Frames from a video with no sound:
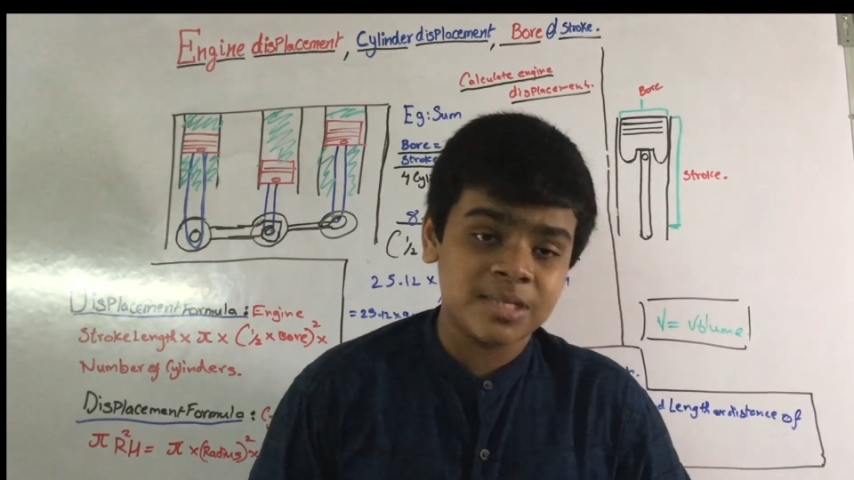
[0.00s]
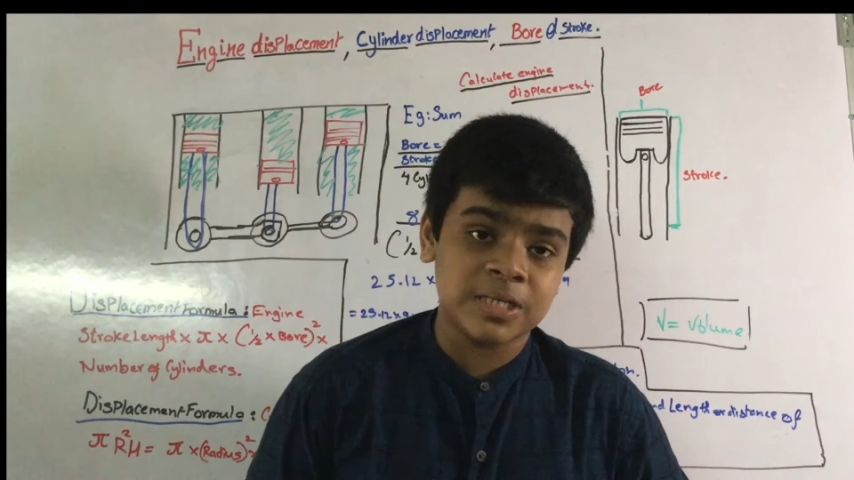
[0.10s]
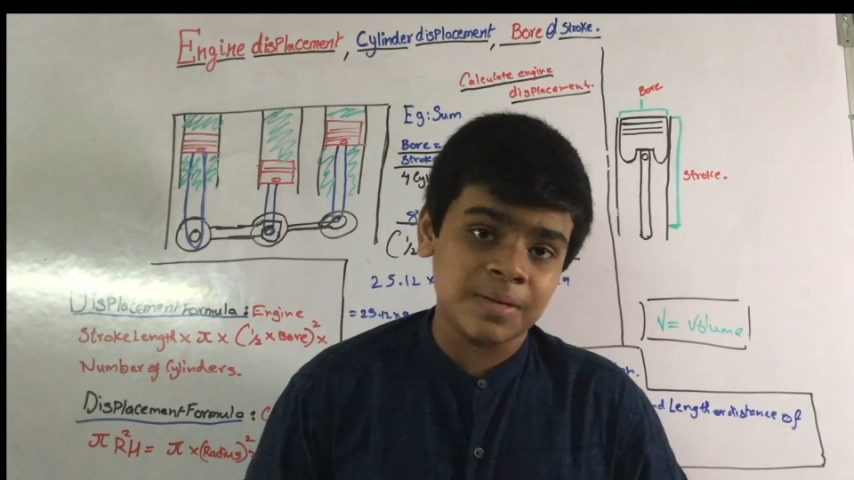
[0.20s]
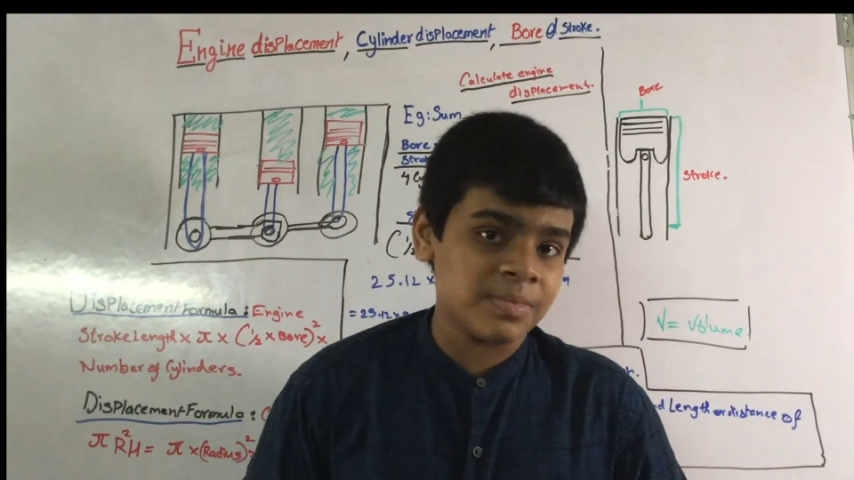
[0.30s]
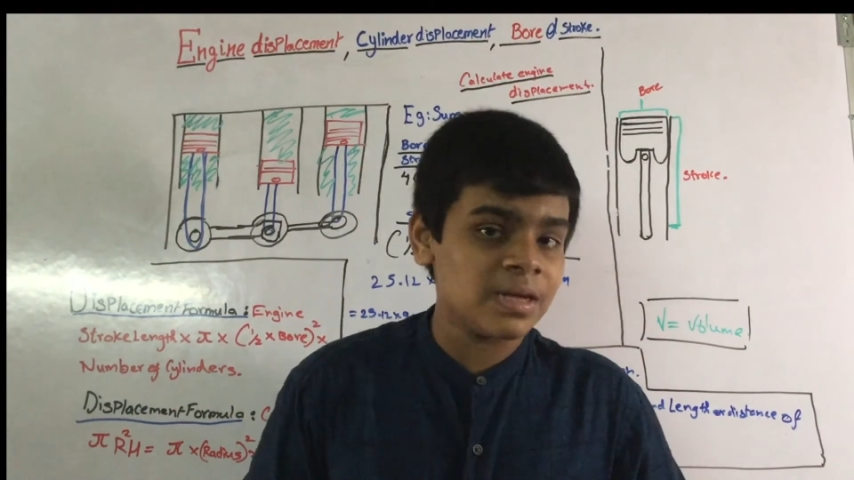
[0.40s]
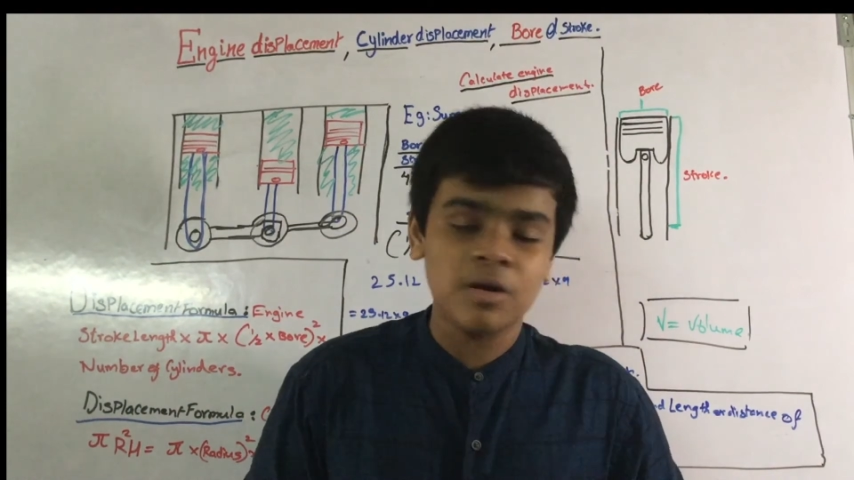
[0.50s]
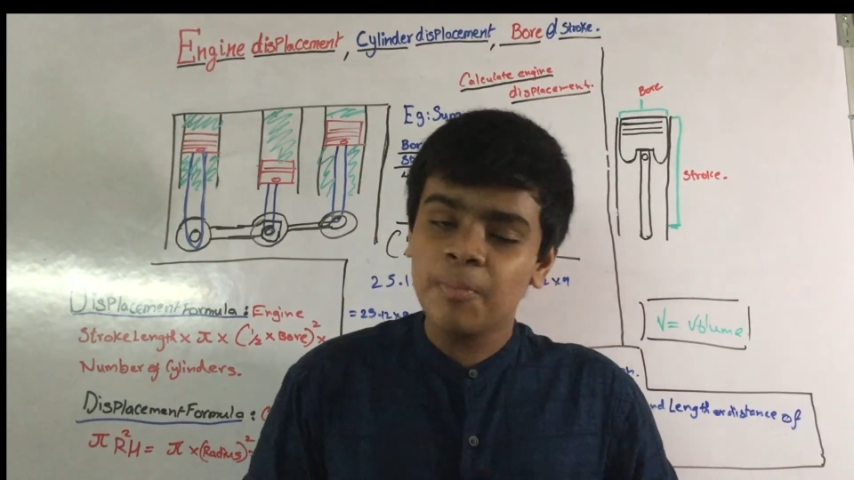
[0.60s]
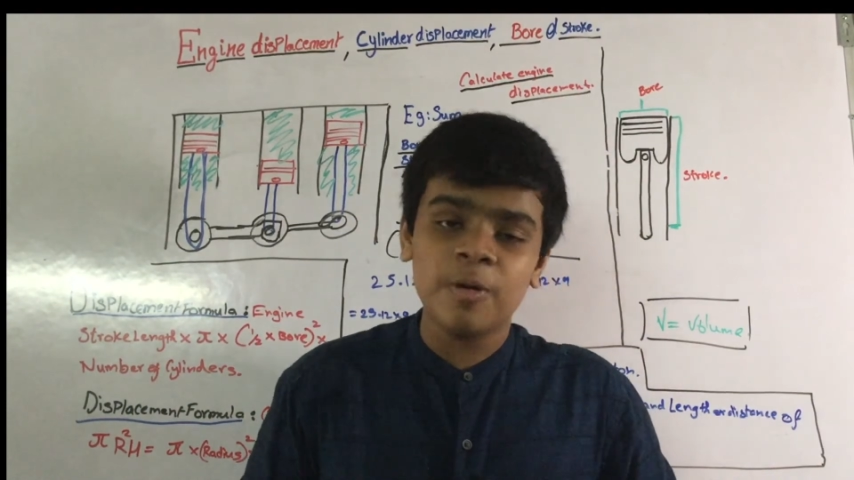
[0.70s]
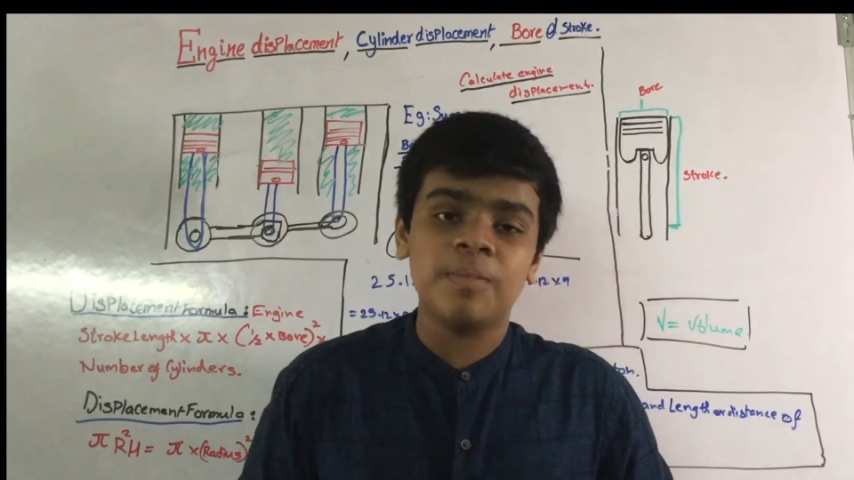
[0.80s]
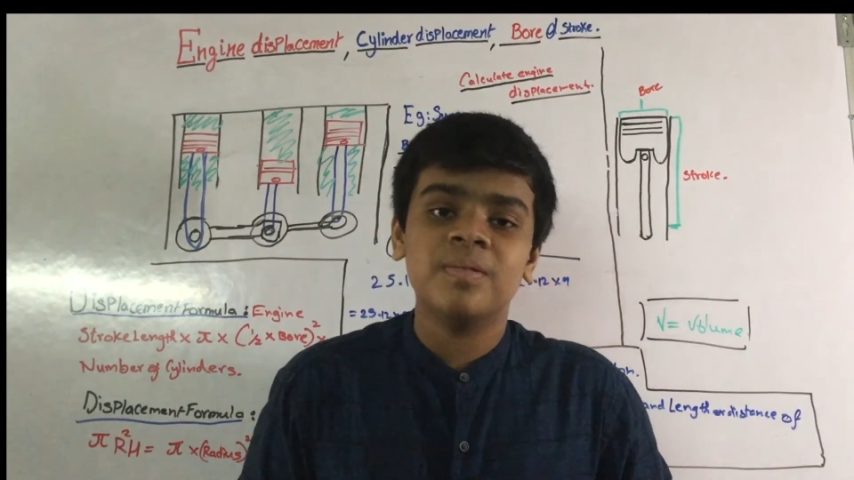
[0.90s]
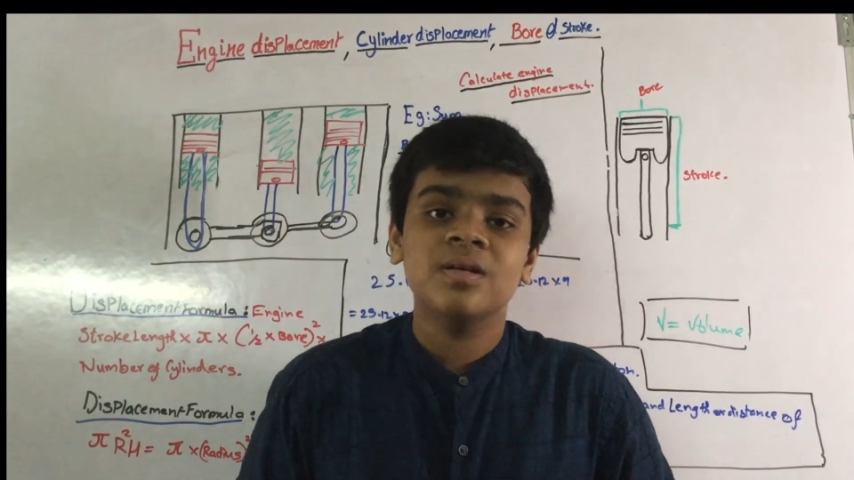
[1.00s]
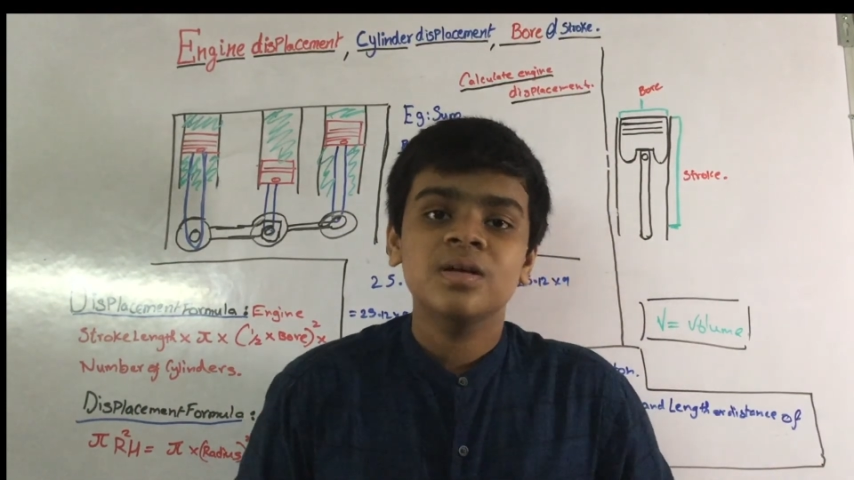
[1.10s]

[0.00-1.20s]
or something. No problem.